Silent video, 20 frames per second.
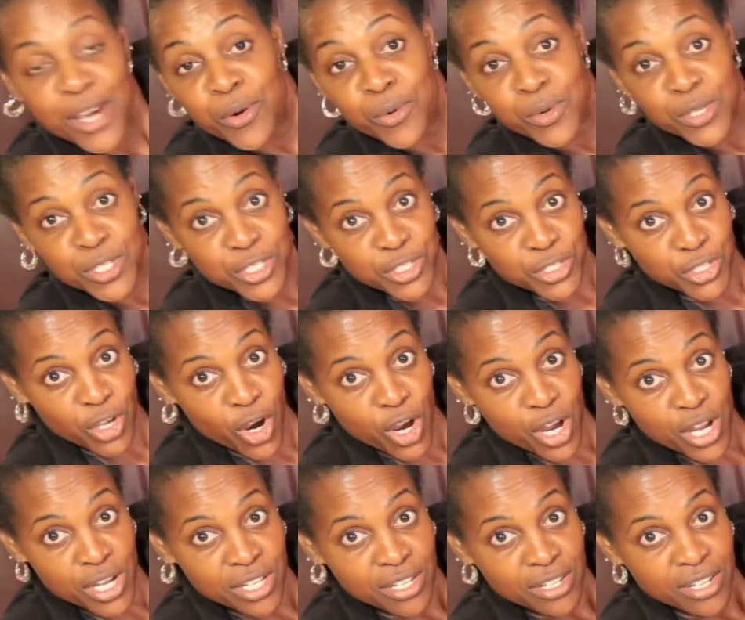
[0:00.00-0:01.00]
You
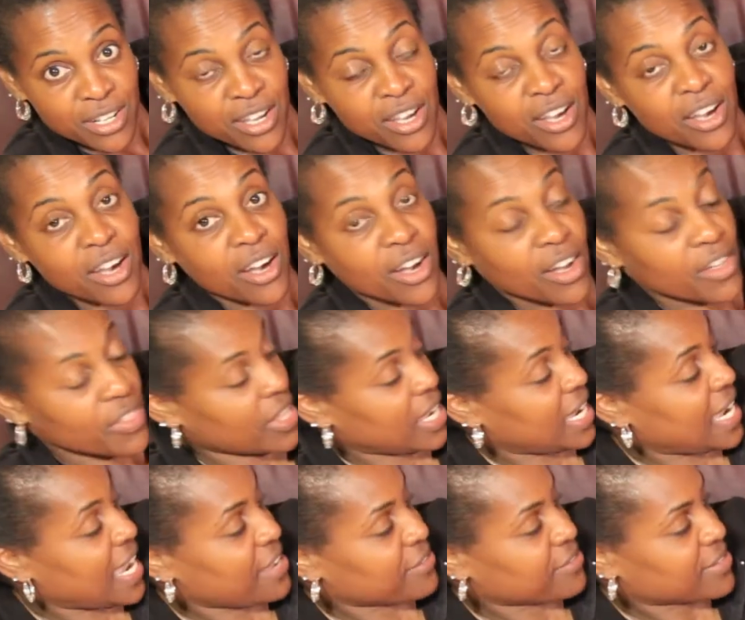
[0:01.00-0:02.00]
start on the
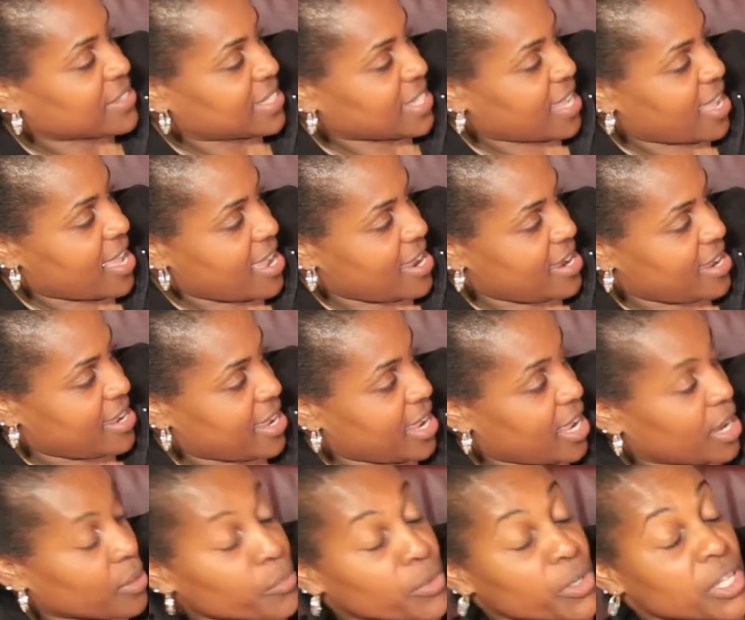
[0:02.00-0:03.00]
left side,
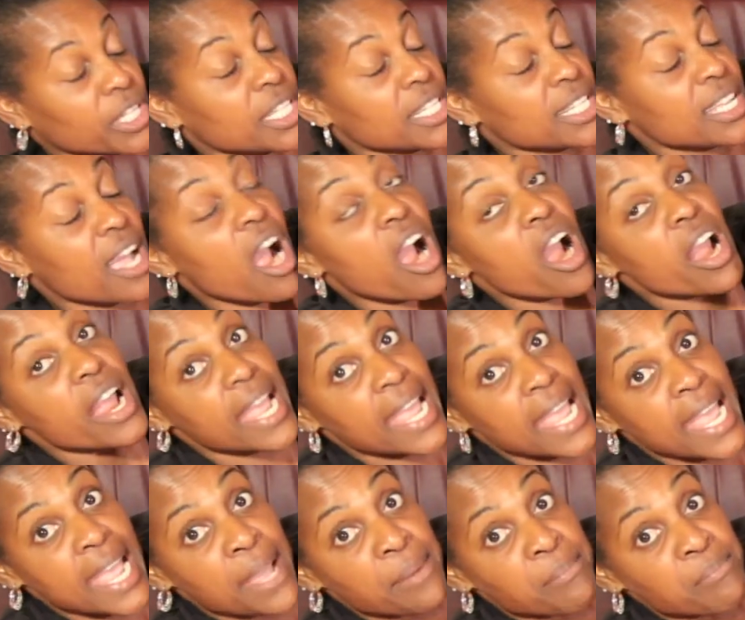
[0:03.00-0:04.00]
and our
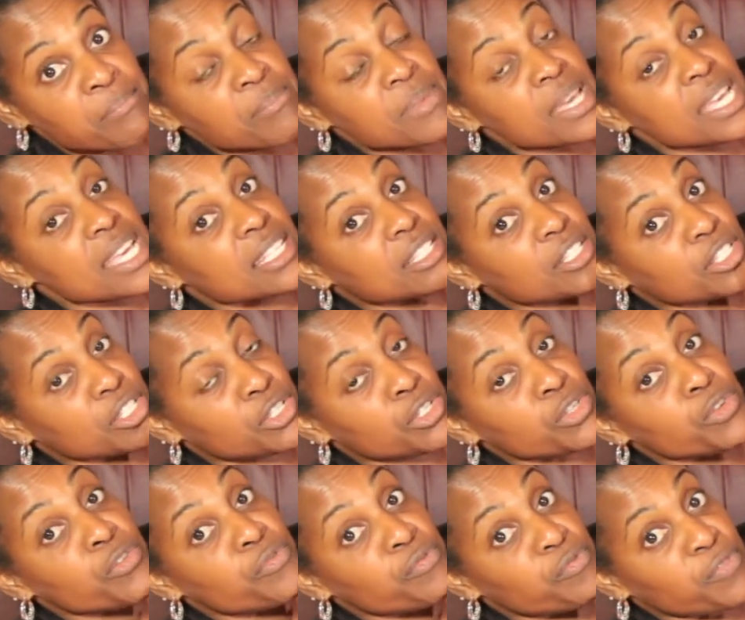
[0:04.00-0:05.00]
aim is to
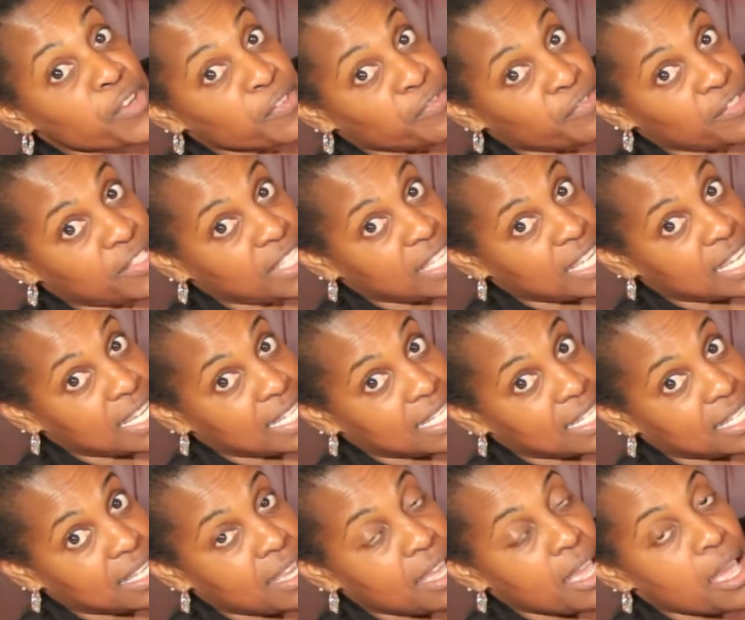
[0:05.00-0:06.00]
do 15,
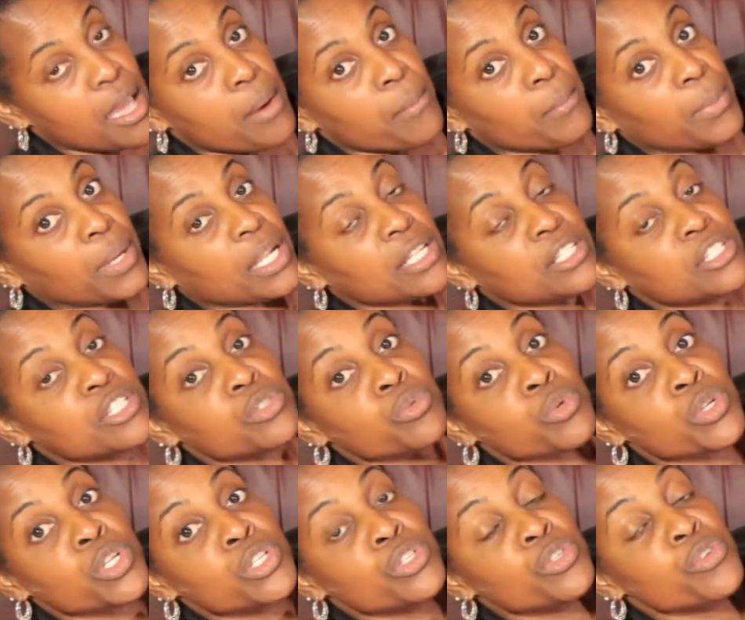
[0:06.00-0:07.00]
but I just
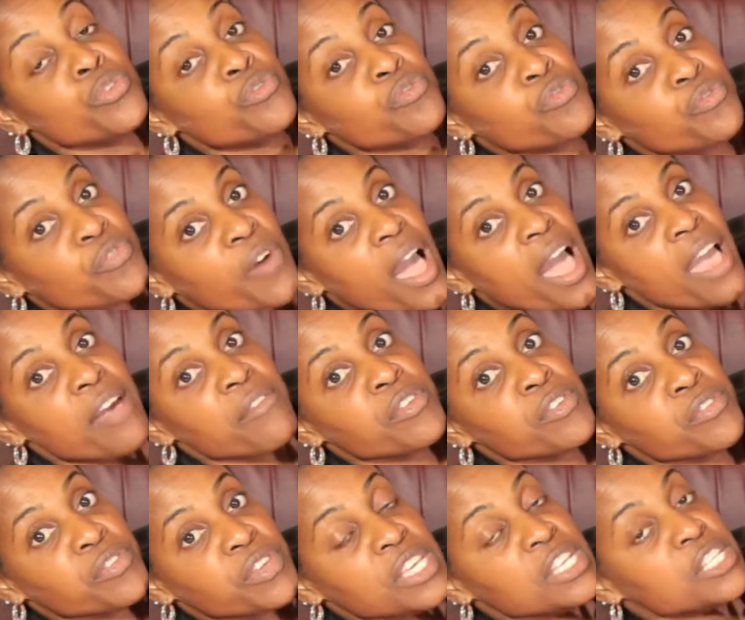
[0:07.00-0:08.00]
want to do 5
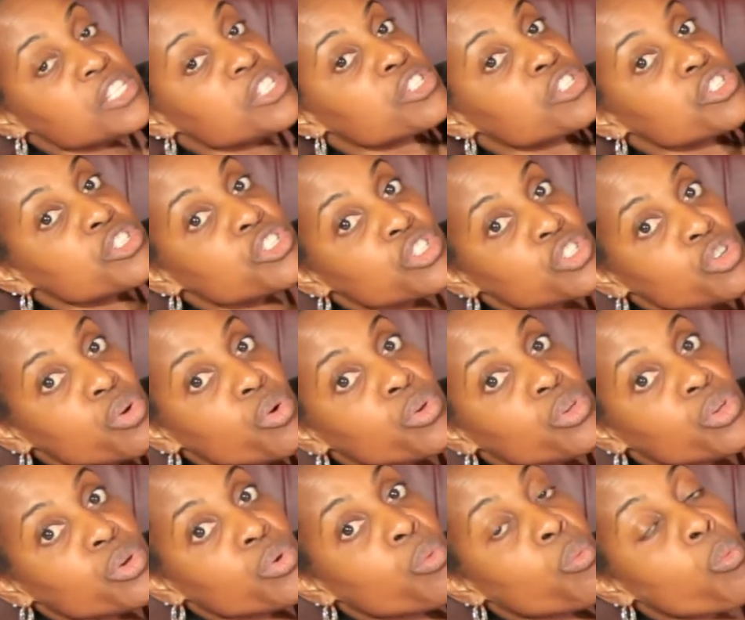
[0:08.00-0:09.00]
of each to show
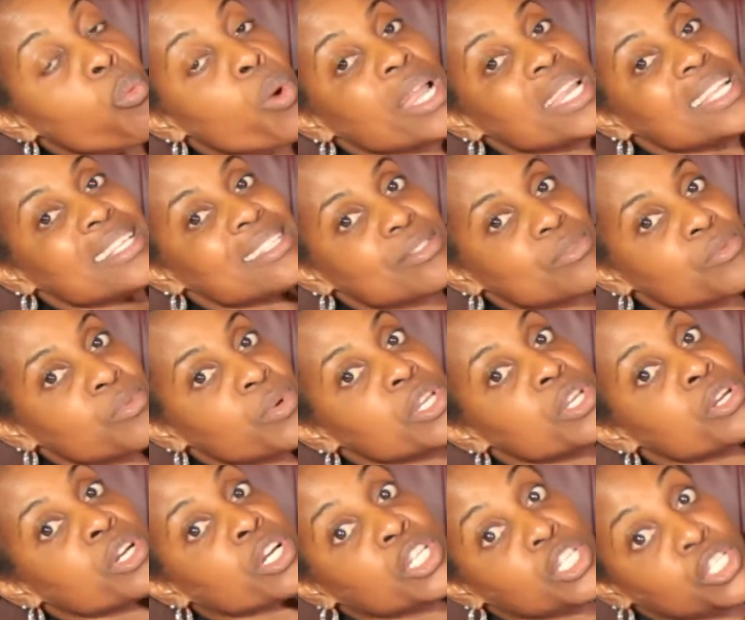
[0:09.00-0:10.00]
you what
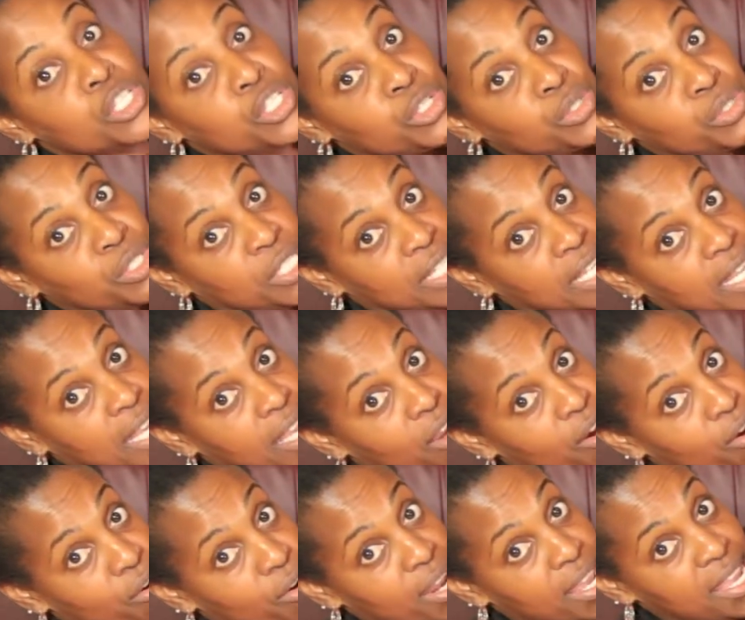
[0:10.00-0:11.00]
you're going to do today.
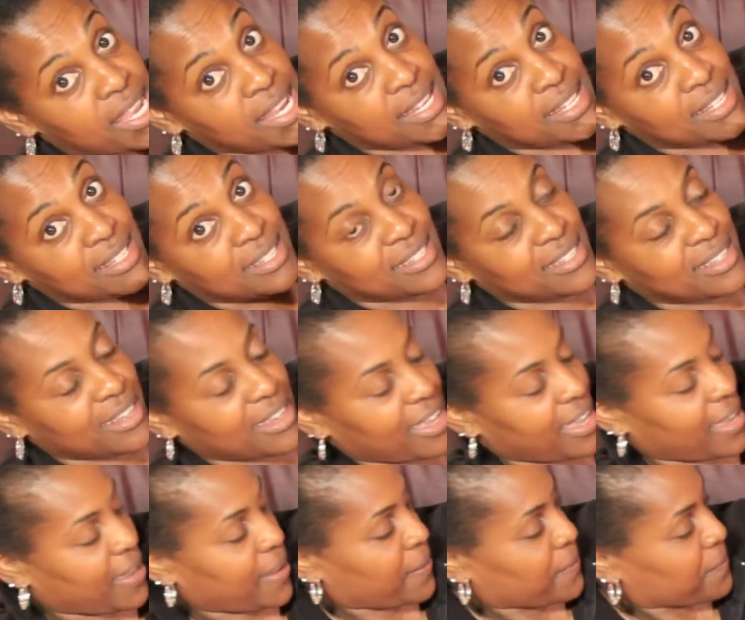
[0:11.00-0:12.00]
All right?
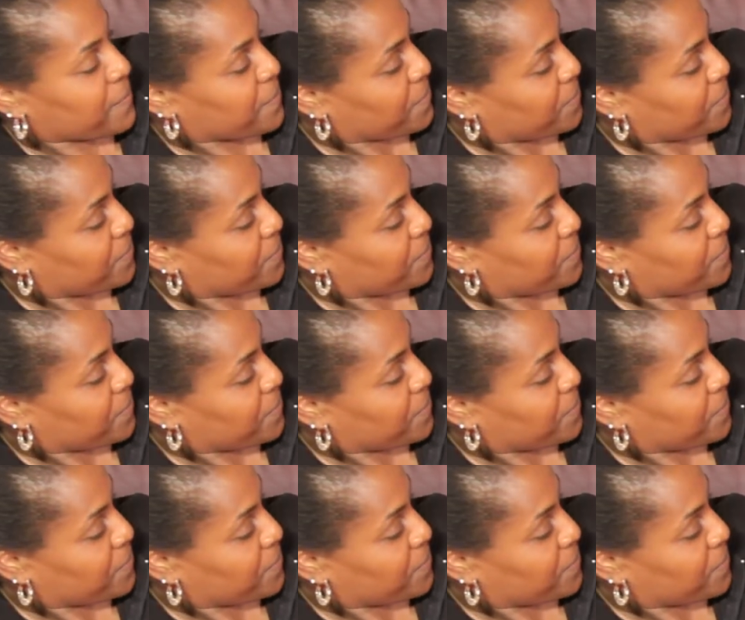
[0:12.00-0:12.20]
Okay.